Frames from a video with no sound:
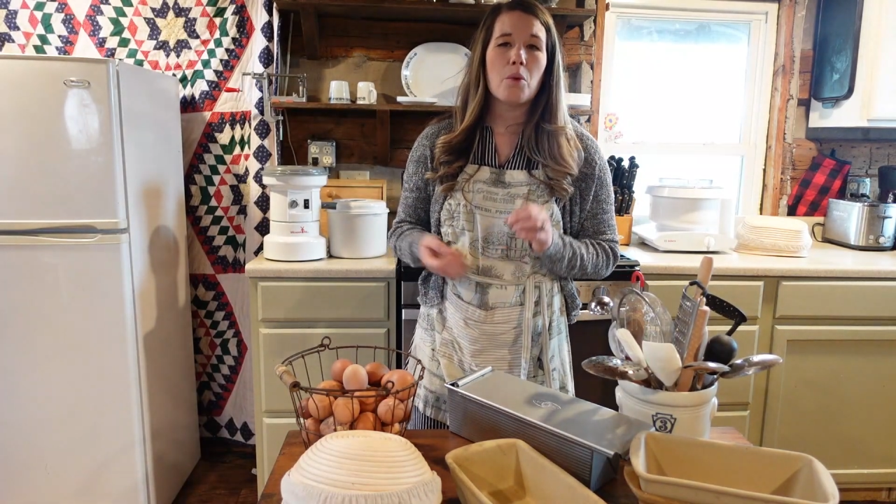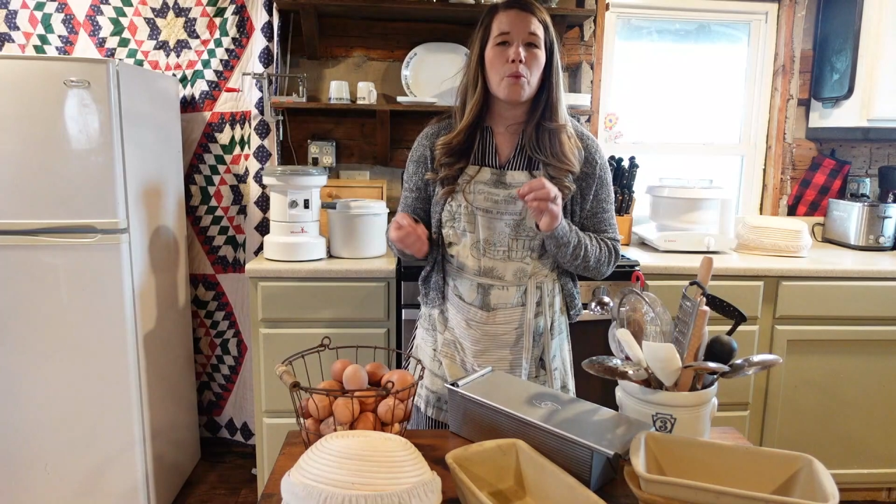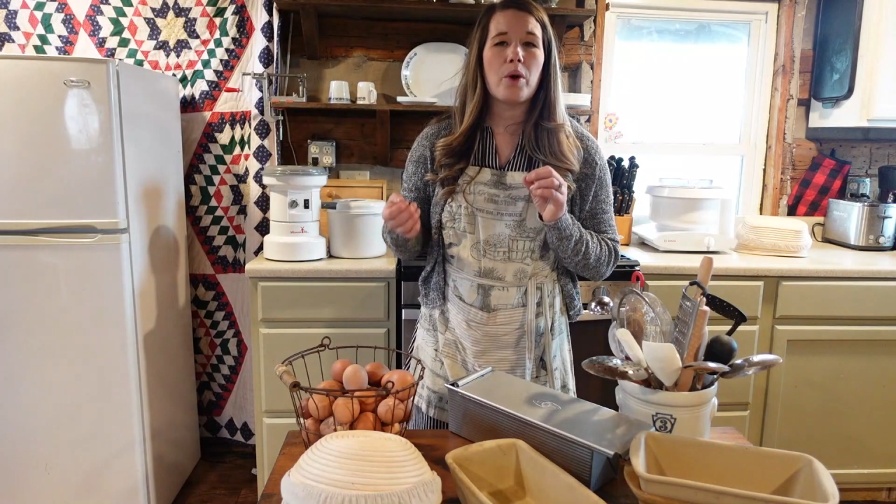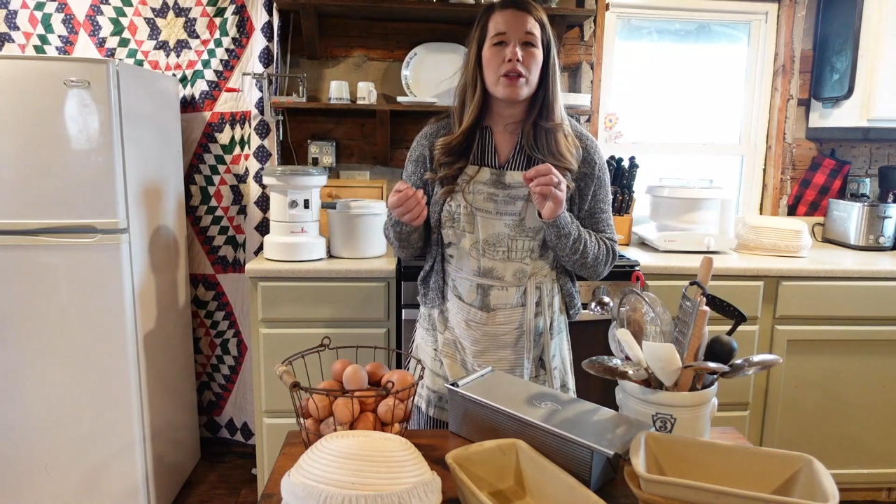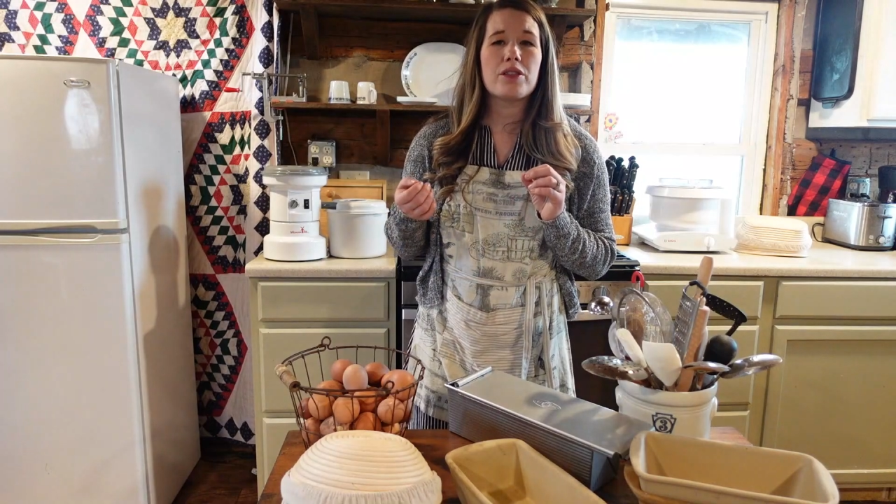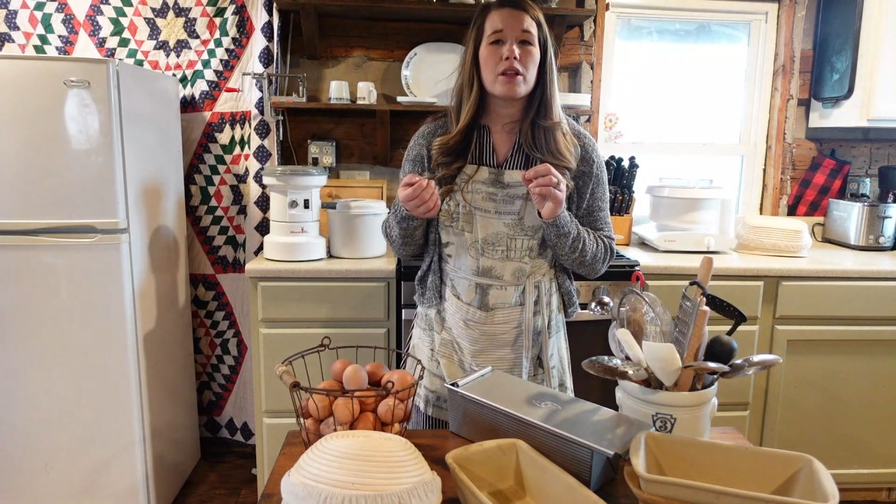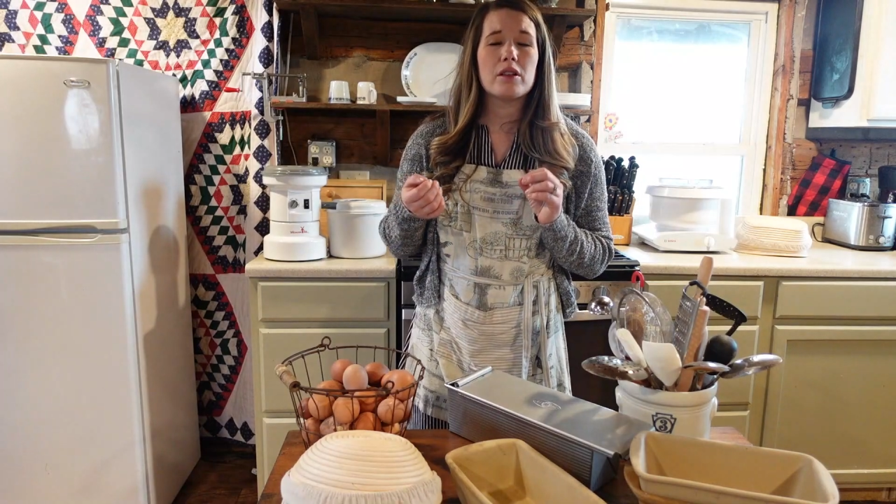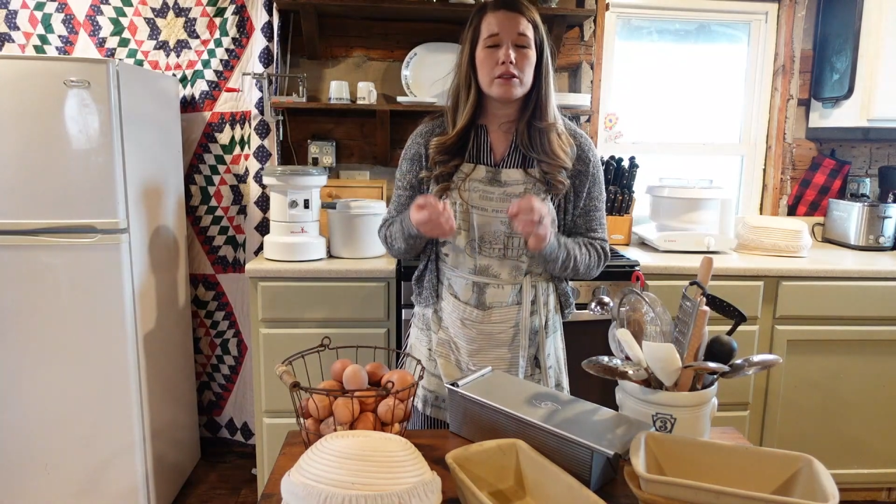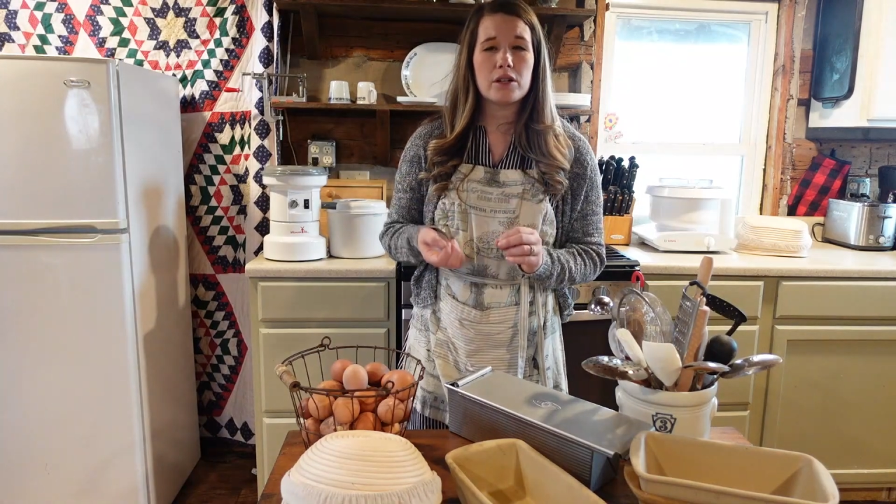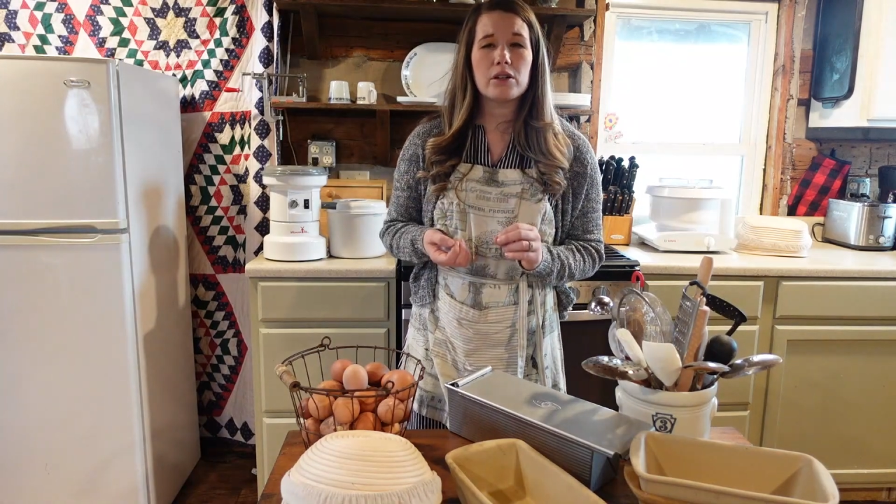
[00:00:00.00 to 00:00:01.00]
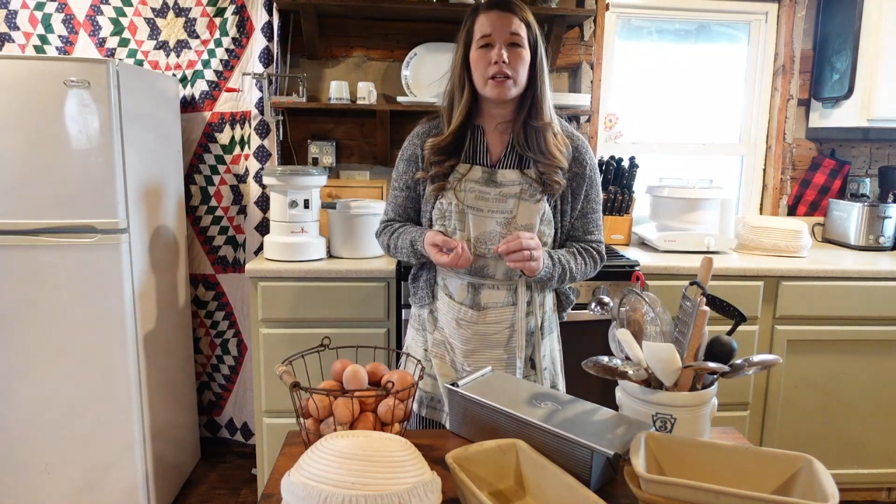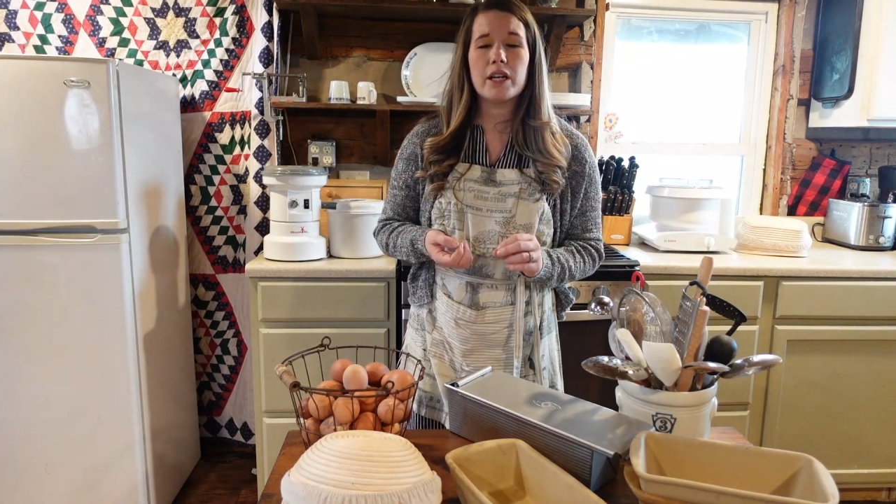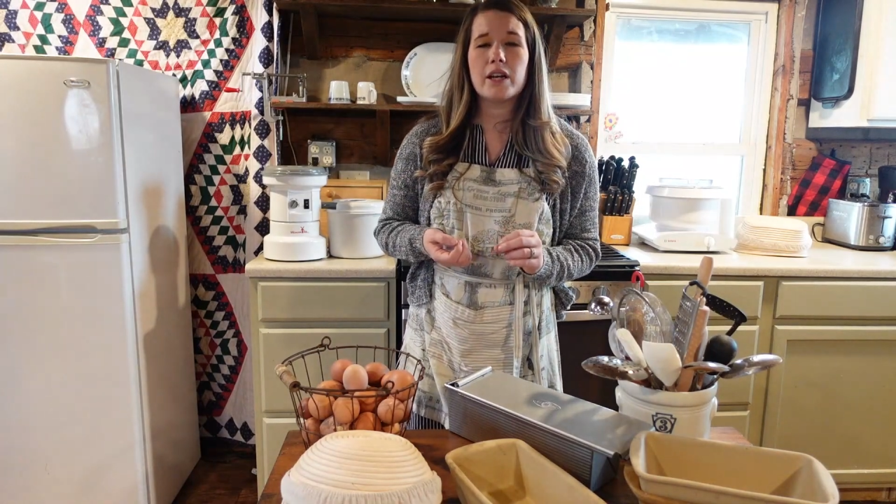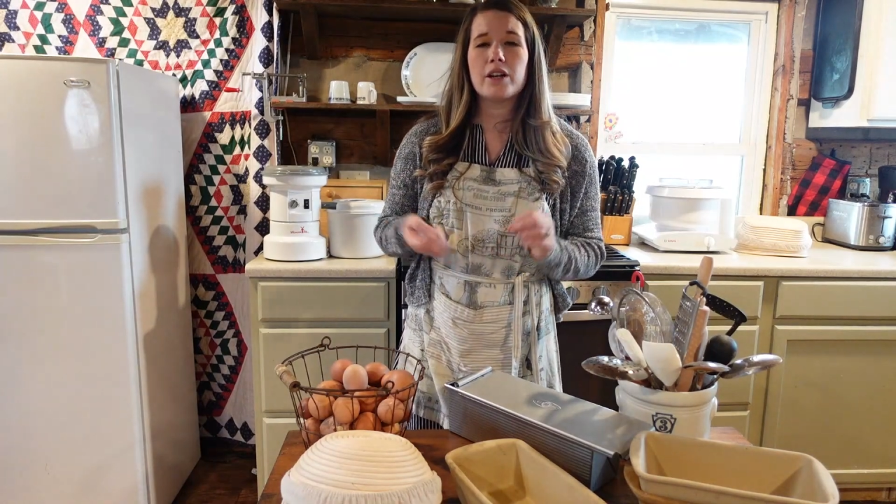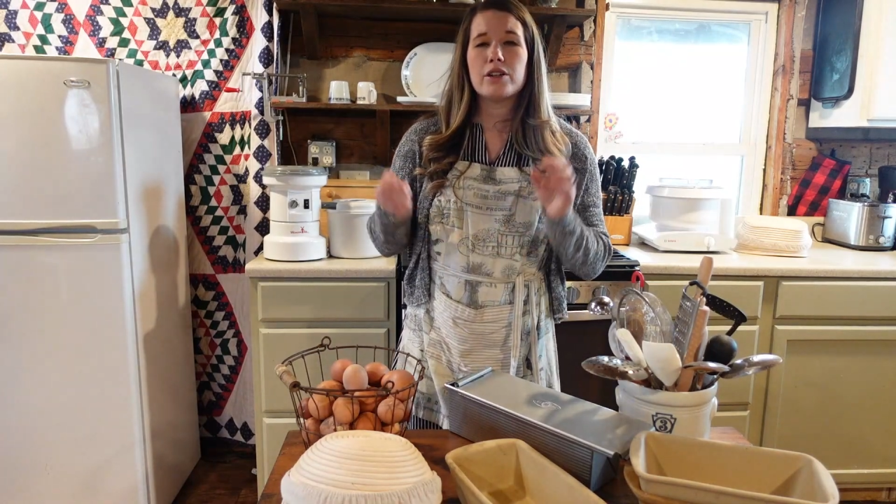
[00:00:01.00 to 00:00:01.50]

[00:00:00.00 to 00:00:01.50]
with literally